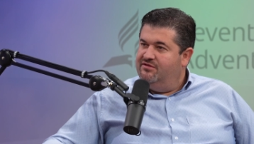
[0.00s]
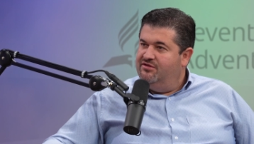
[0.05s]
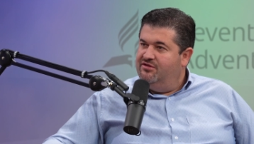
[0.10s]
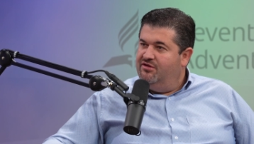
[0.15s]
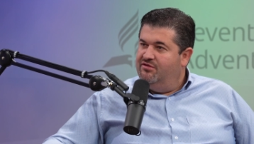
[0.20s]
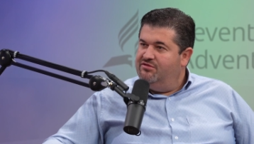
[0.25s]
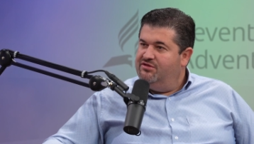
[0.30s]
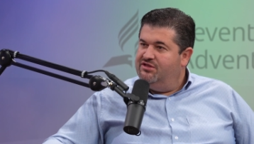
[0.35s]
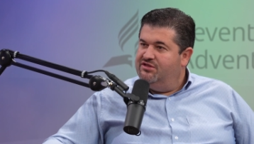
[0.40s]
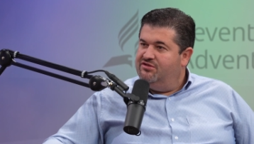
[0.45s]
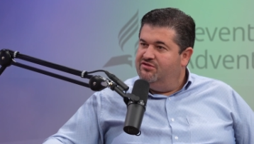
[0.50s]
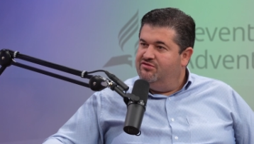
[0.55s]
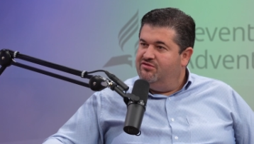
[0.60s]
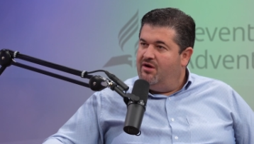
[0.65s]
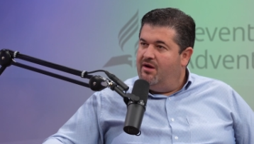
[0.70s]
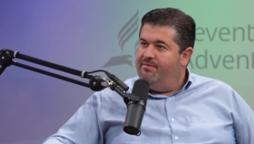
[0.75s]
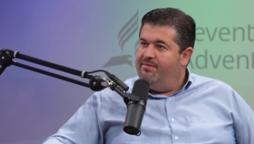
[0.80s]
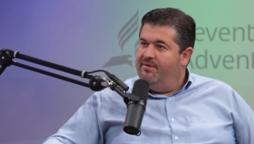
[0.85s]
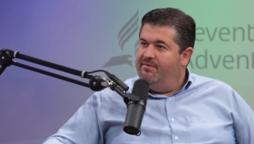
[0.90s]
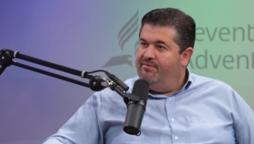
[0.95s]
You don't just
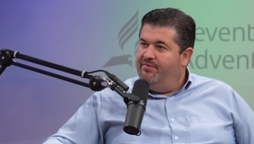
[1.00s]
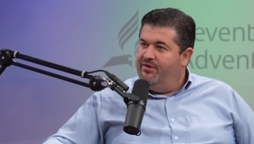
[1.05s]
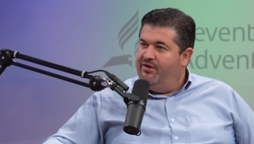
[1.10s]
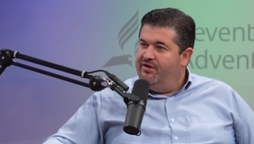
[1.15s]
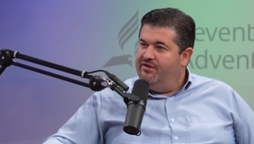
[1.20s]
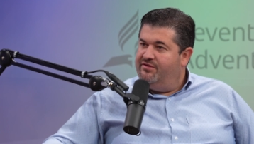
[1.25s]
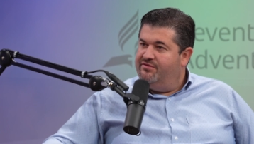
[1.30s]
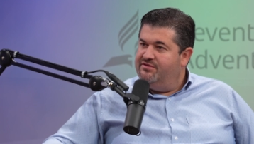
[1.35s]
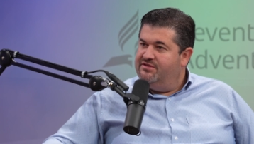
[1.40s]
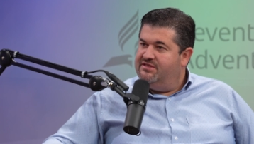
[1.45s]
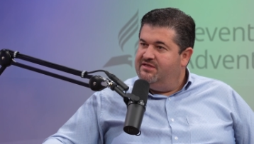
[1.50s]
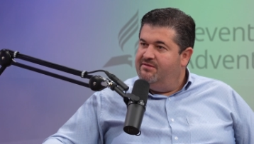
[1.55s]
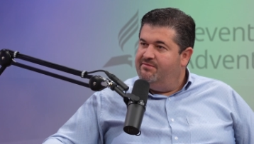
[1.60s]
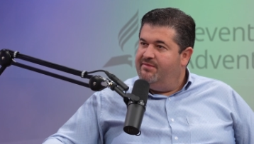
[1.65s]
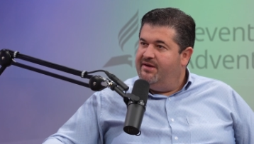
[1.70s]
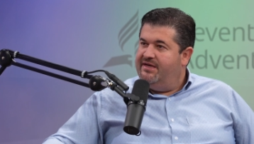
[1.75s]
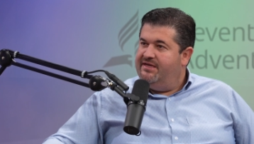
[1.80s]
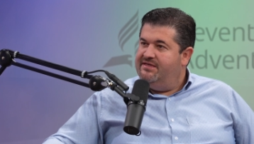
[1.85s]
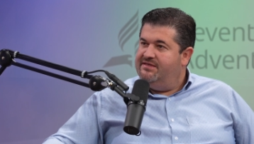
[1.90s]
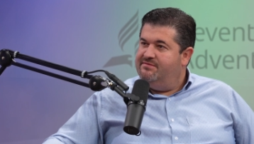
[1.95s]
drop a book through
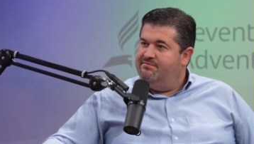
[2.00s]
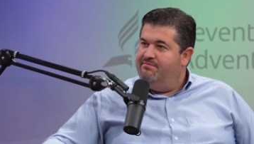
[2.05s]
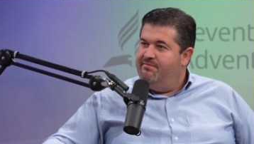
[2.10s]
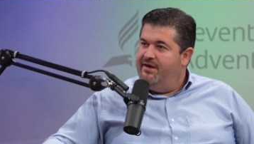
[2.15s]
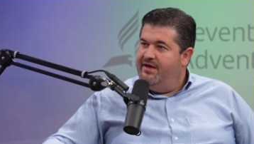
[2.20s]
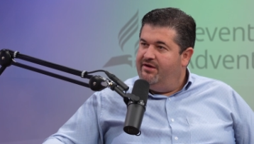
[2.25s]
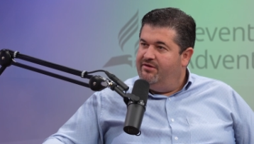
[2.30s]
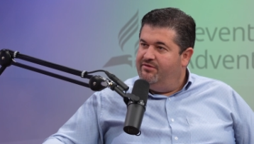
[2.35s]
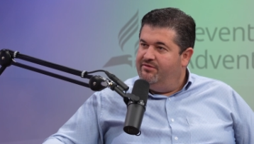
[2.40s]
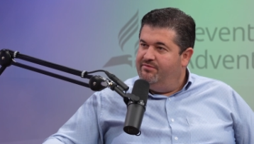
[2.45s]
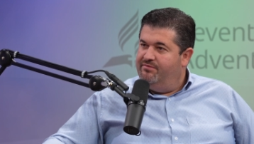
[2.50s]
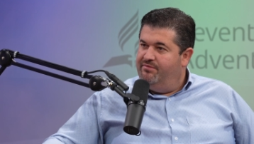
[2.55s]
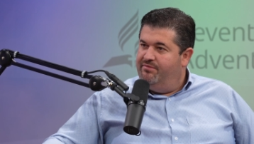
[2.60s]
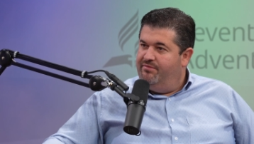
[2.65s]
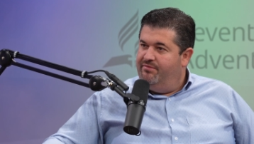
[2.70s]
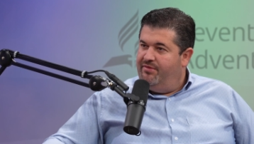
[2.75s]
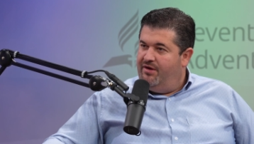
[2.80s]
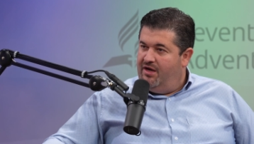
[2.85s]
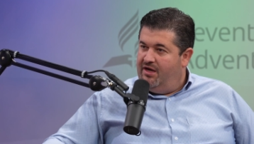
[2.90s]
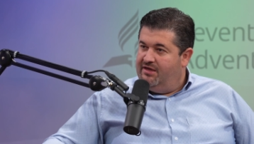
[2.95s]
somebody's
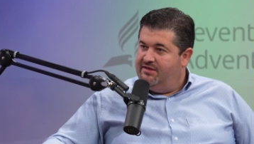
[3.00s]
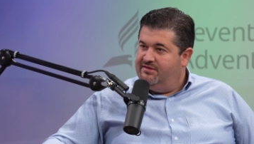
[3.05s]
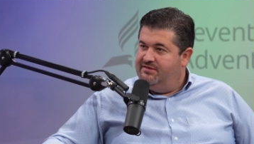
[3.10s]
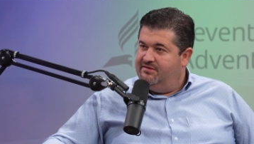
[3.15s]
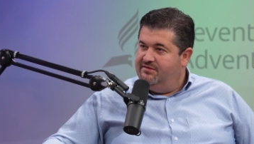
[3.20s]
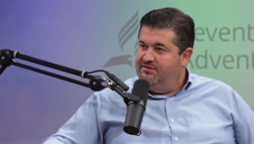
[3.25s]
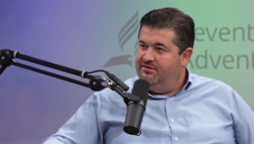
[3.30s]
mailbox.